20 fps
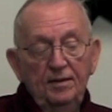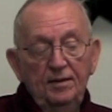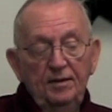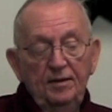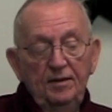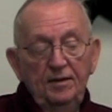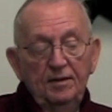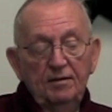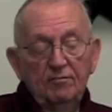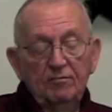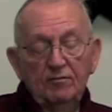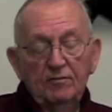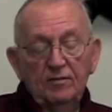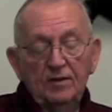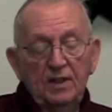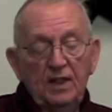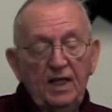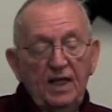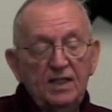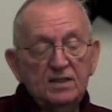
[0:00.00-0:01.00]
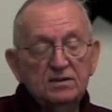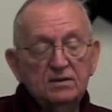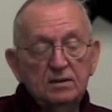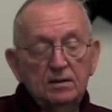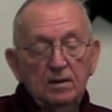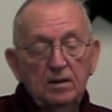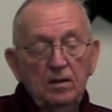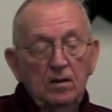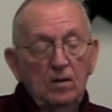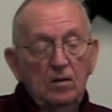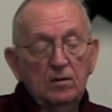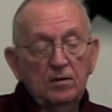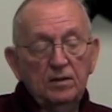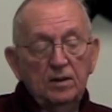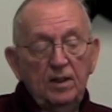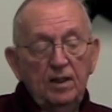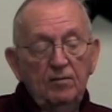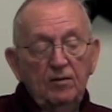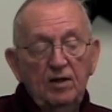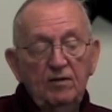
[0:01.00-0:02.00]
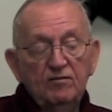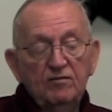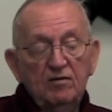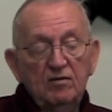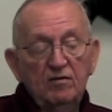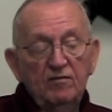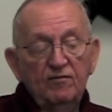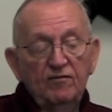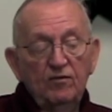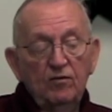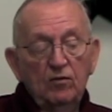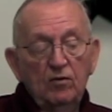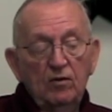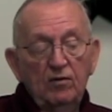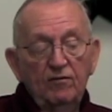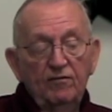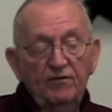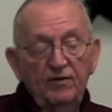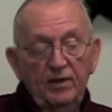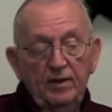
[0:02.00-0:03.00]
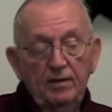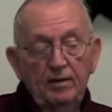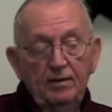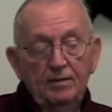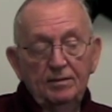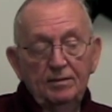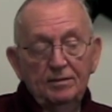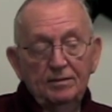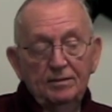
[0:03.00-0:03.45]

it lasted a long time after the floor fell,